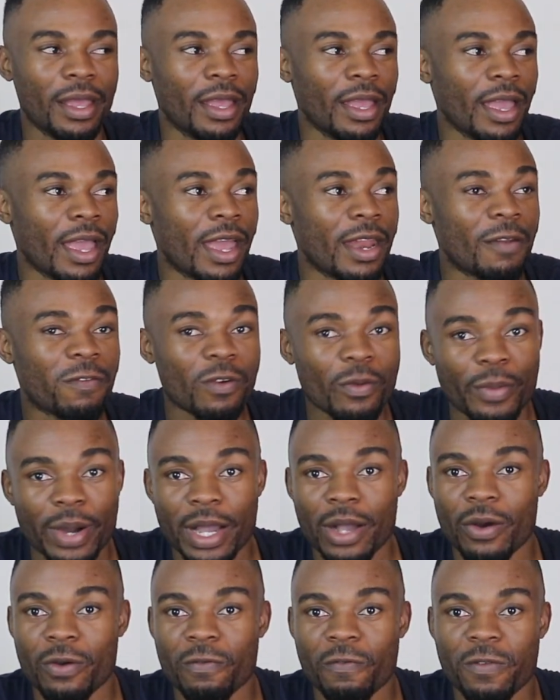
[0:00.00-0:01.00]
And for
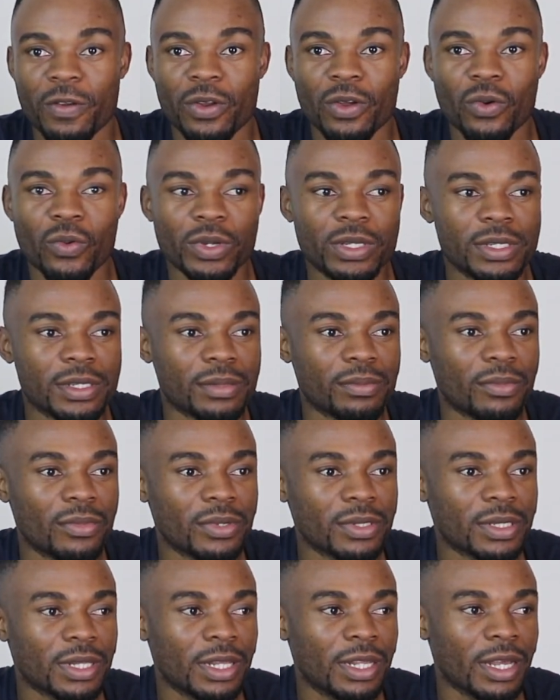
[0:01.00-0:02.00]
my own video, which is
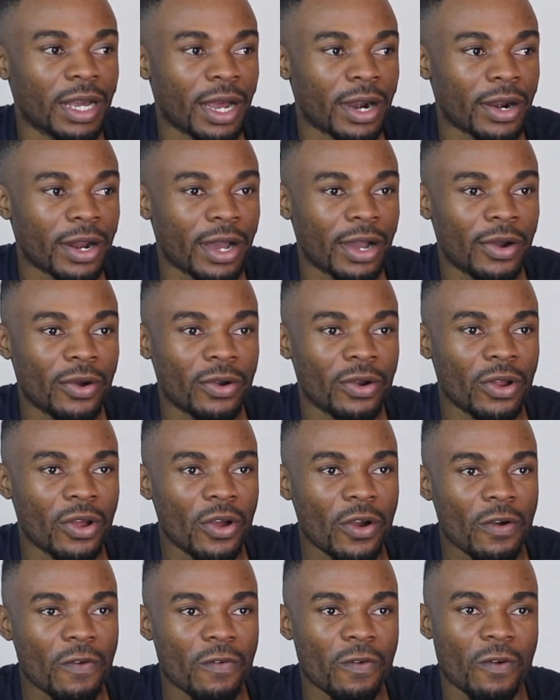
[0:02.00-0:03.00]
mostly around
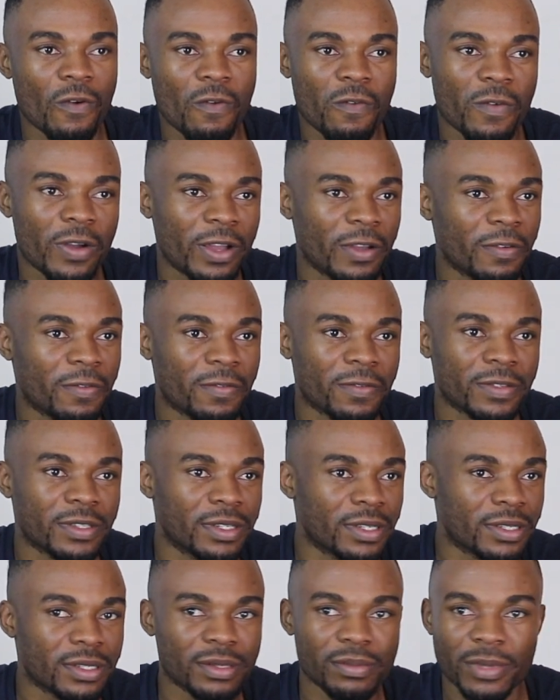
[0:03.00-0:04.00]
4, 5,
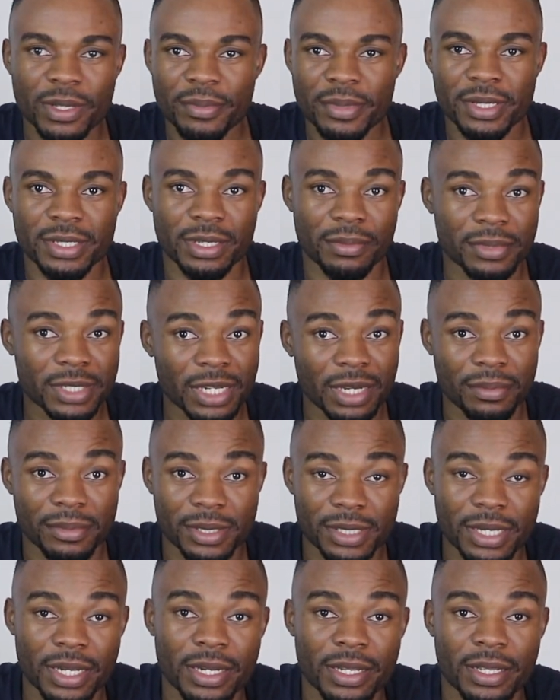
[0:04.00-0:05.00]
6, maybe sometimes
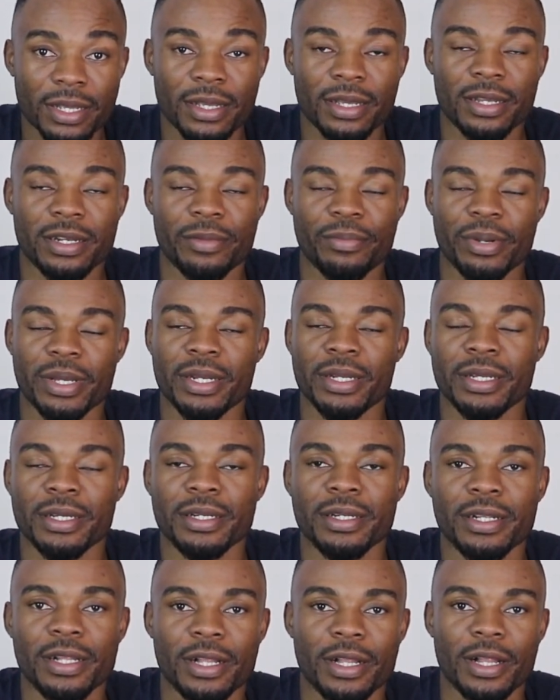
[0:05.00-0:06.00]
10 gig depending,
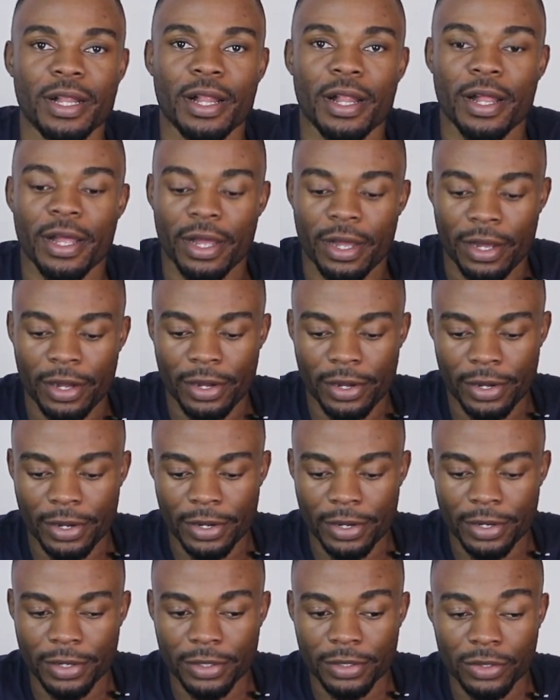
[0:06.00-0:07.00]

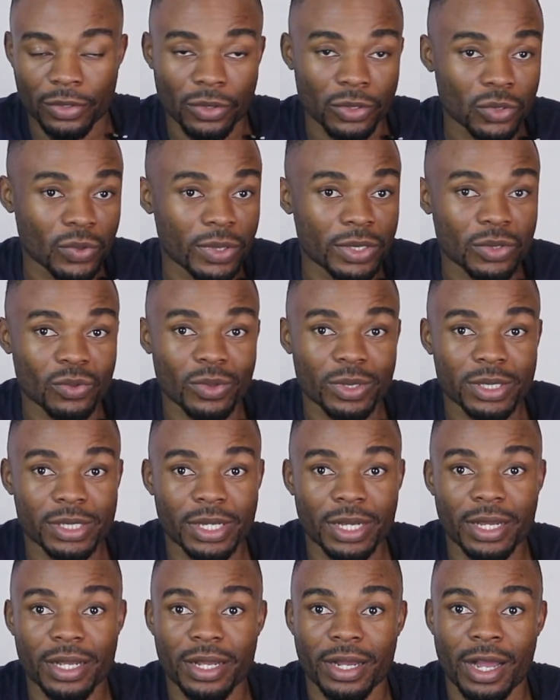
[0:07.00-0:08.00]
those ones will
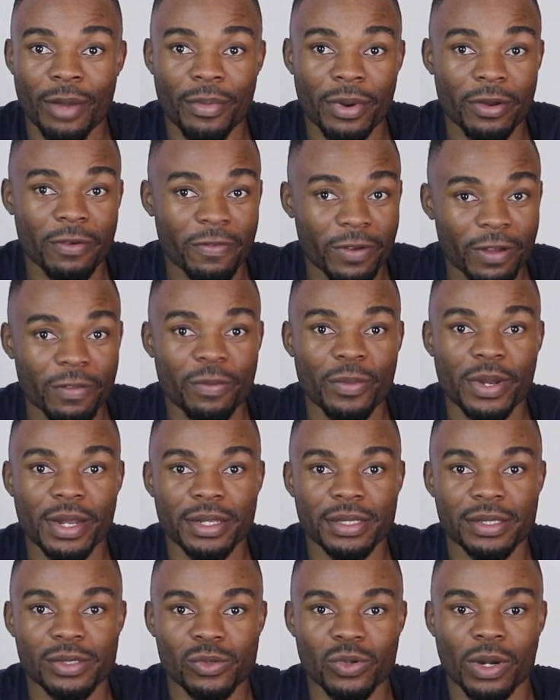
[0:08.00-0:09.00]
take about 5
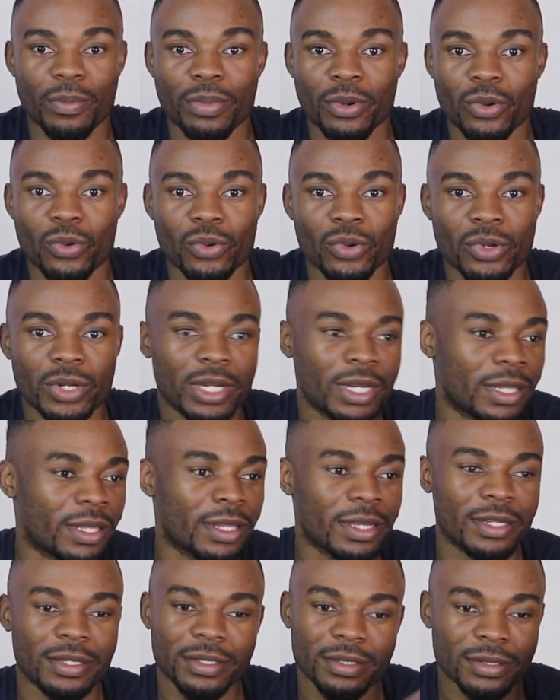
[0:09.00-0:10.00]
minutes to upload, and
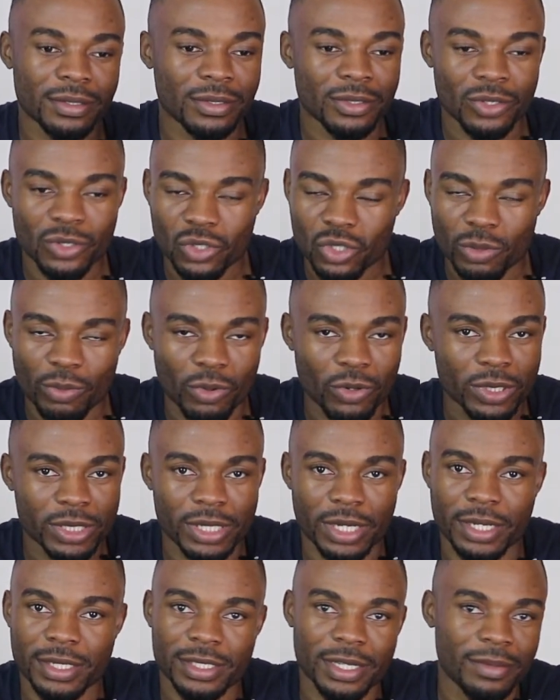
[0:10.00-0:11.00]
then YouTube will
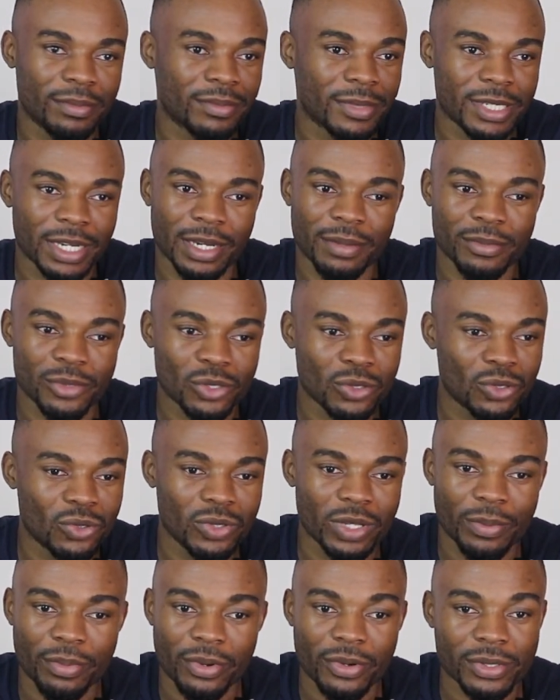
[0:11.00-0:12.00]
take some time to do
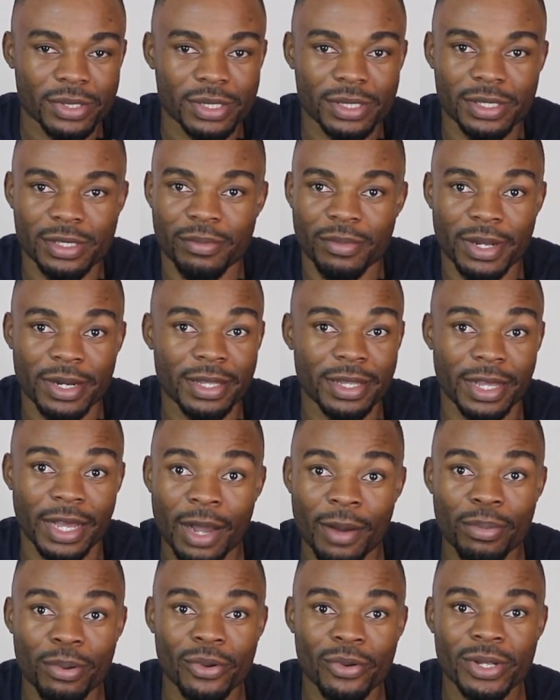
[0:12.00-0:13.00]
the processing, but the
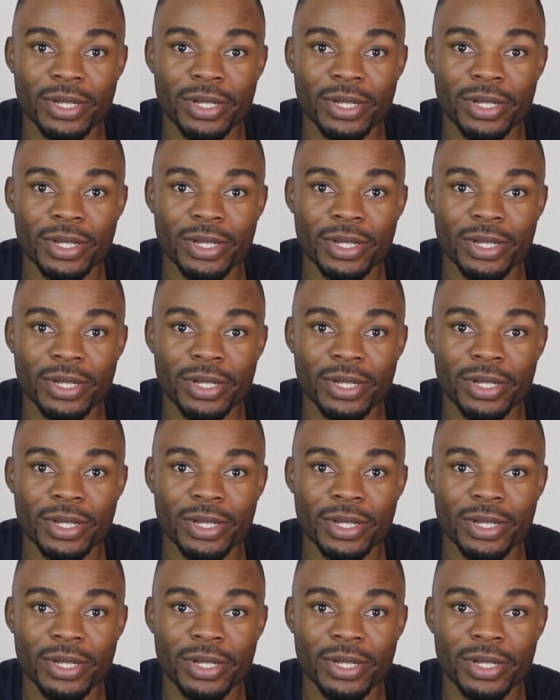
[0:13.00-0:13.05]
upload